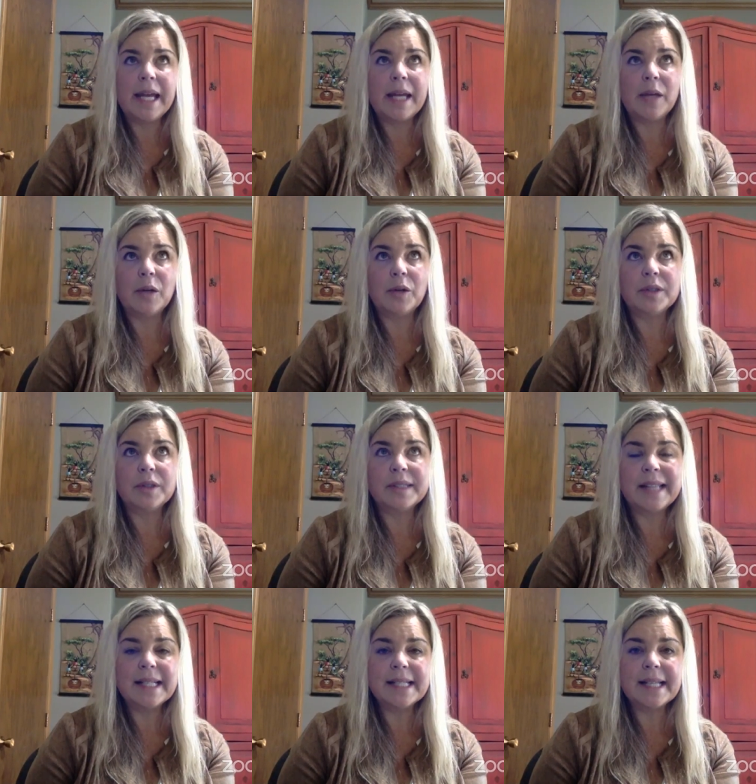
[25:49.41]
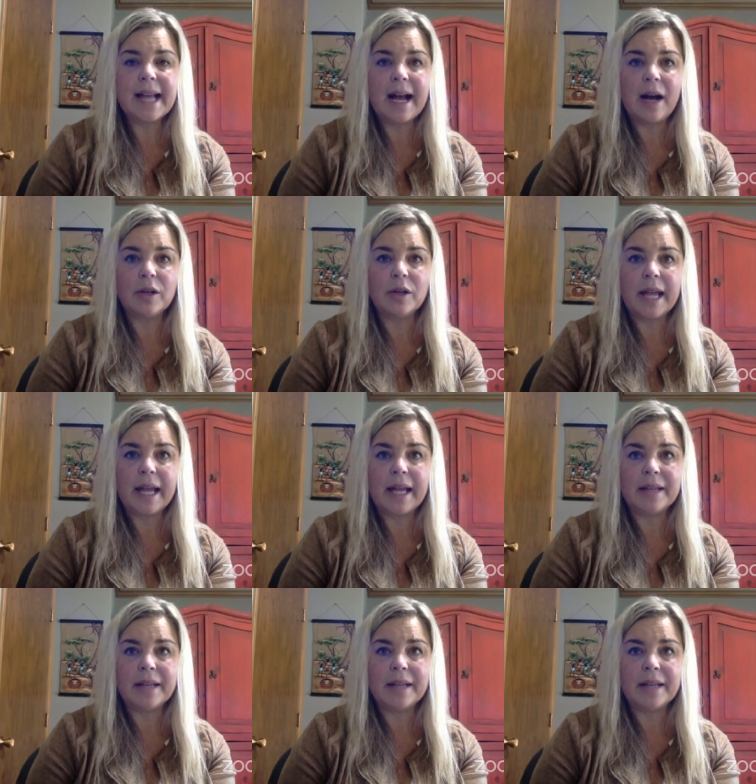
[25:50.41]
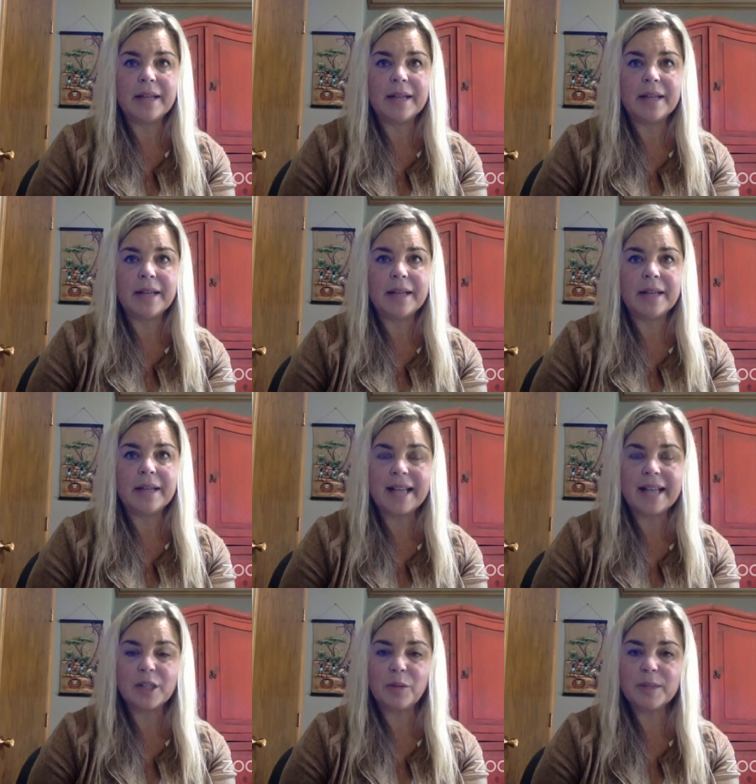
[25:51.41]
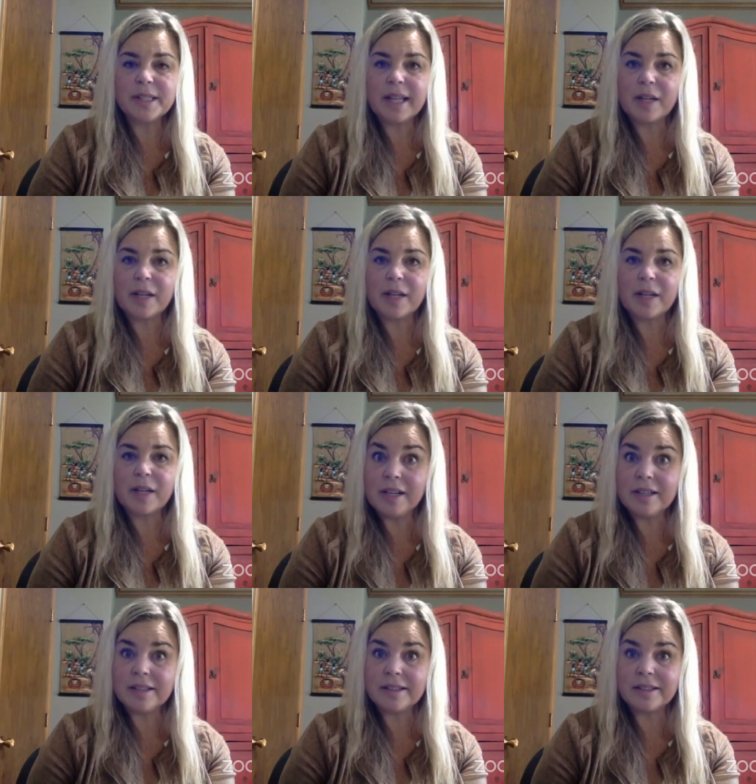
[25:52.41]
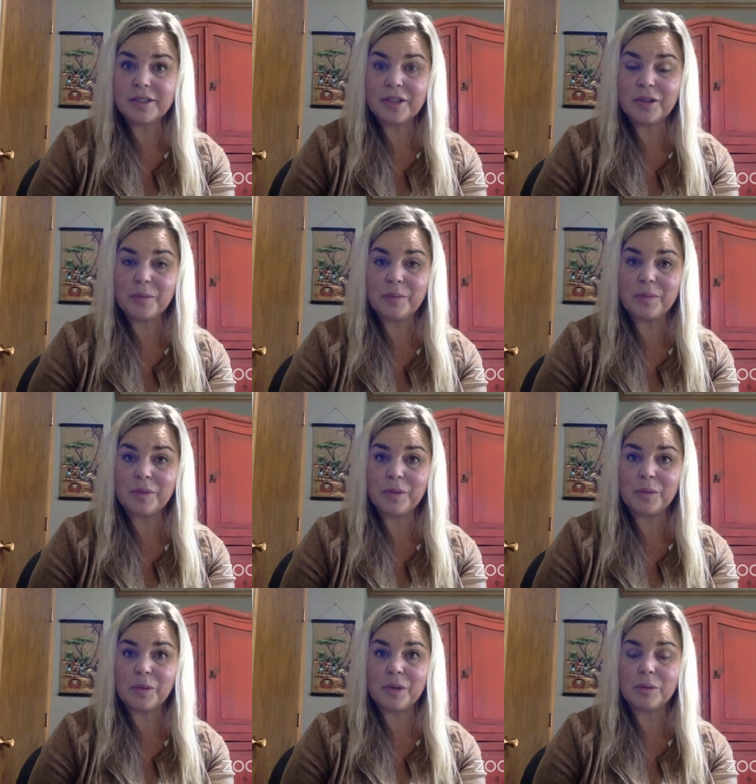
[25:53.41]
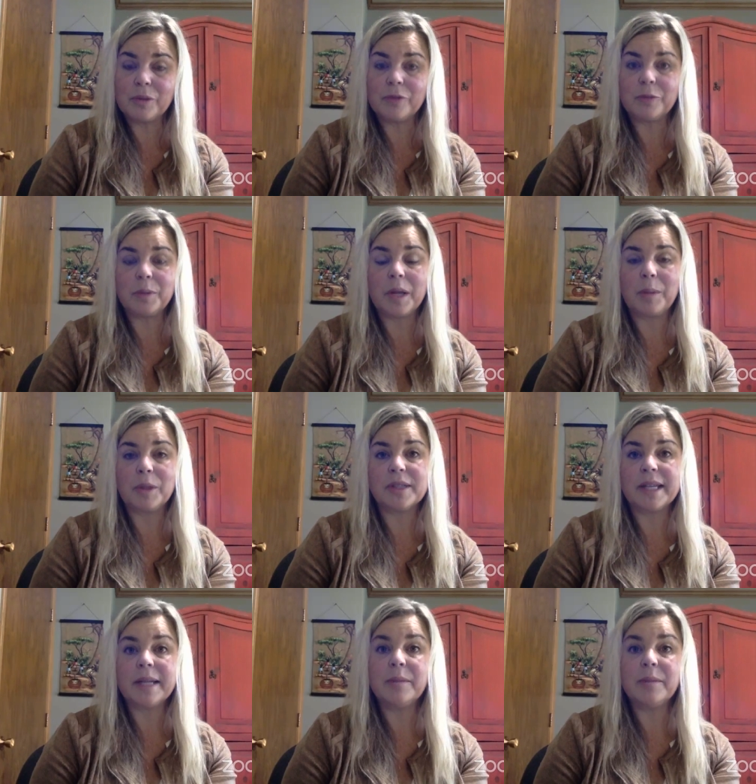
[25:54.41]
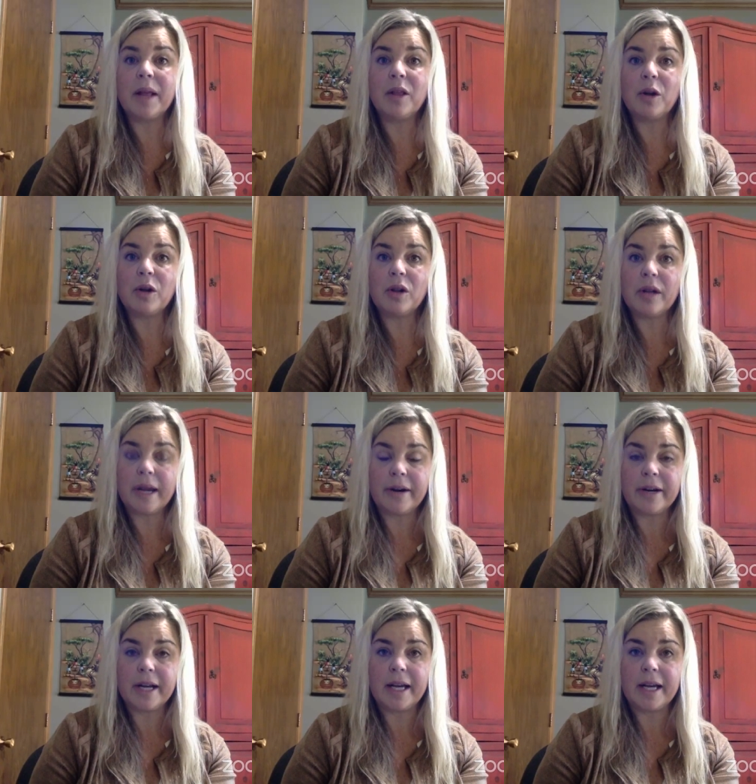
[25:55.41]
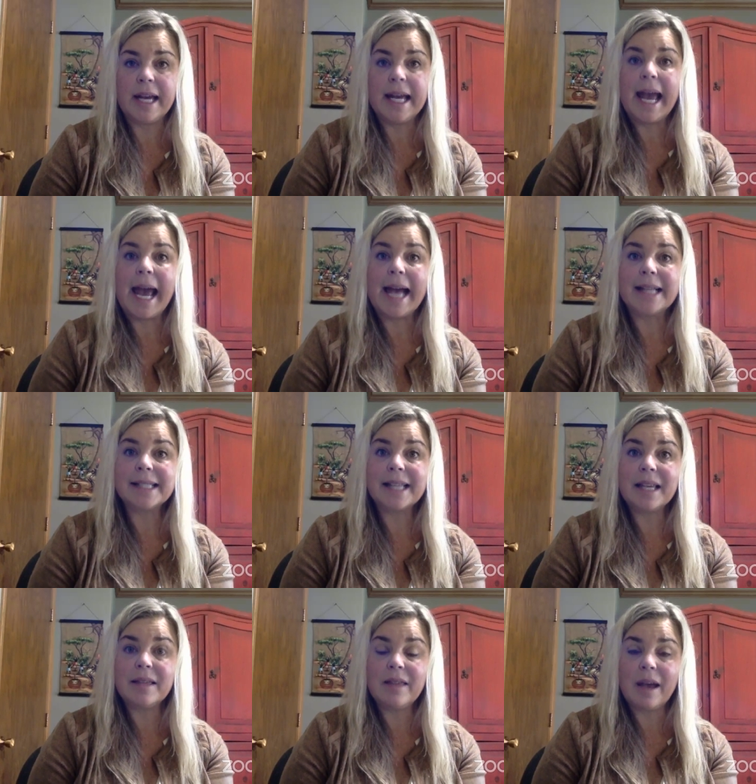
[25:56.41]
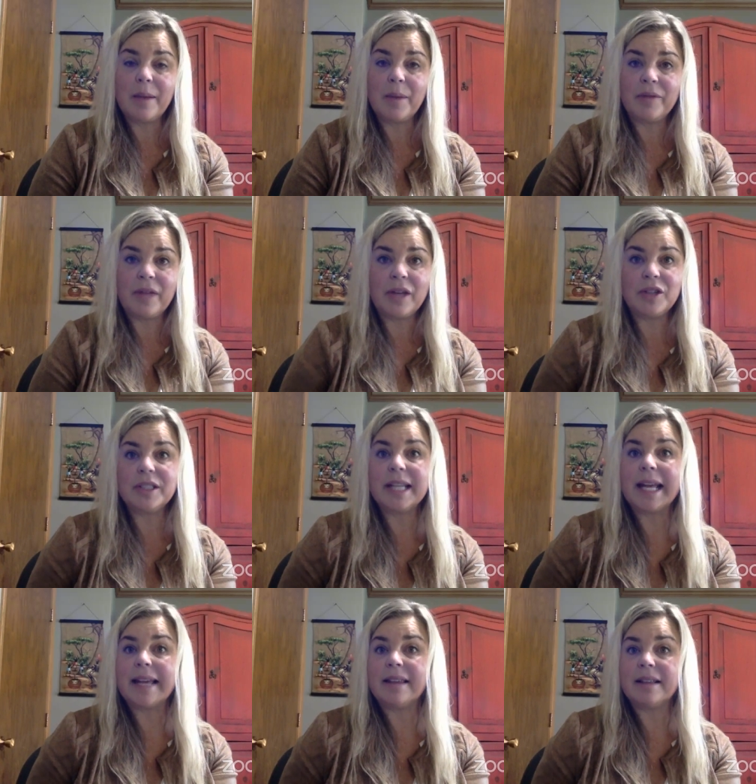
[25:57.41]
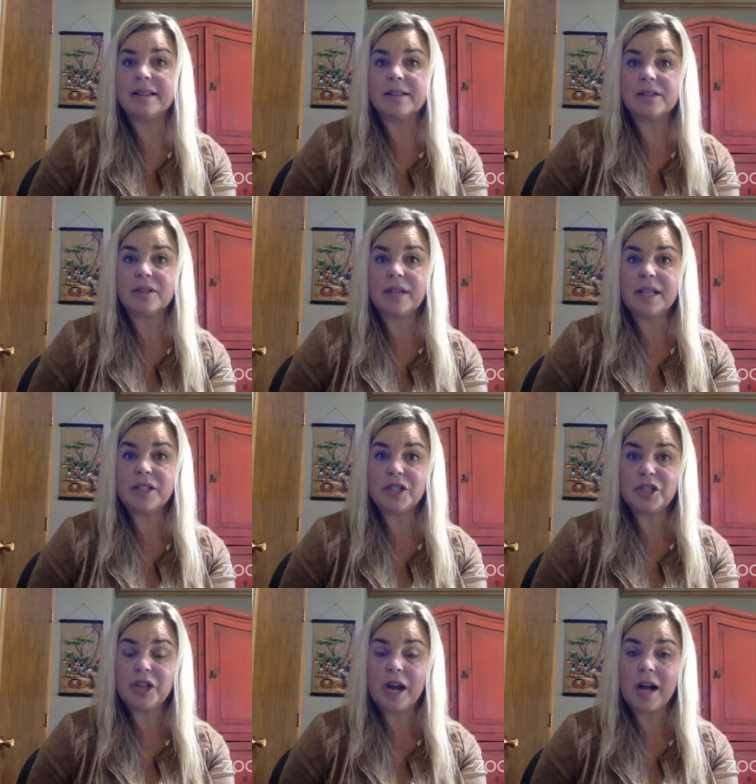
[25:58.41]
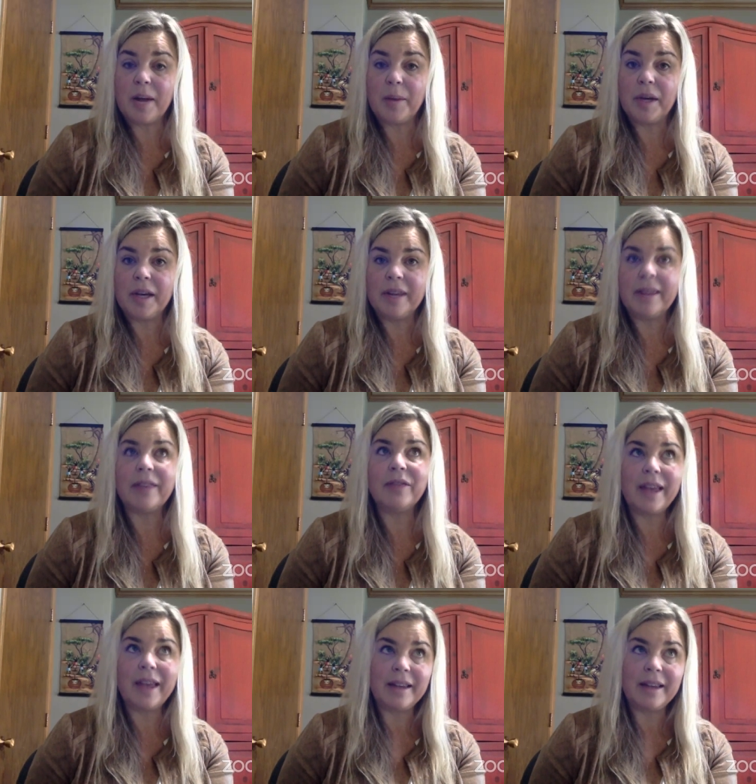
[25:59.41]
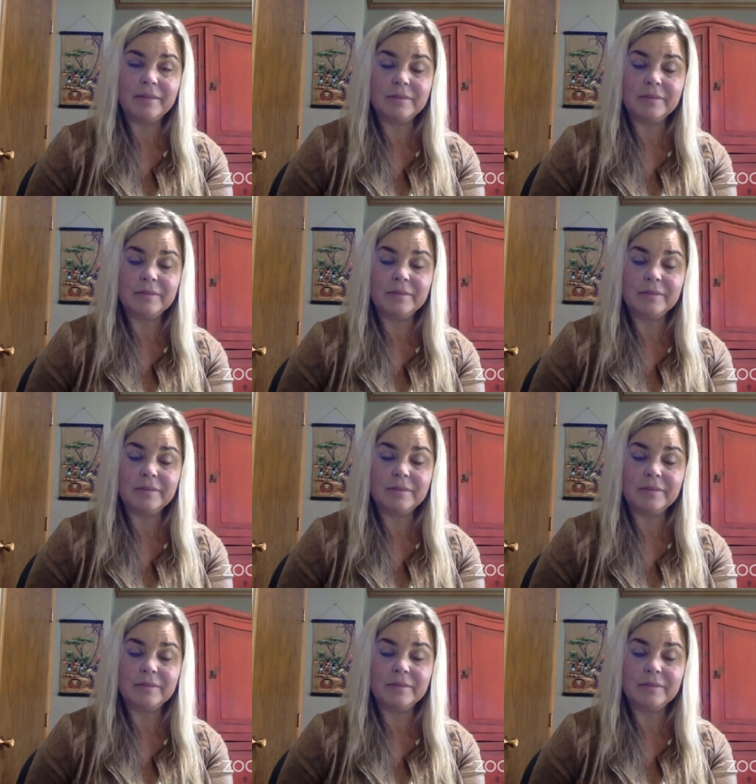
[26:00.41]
it sent out a sort of a broadcast, almost like Uber does, to the pre-approved plumbers in my local area, asking them if they could take the installation job that they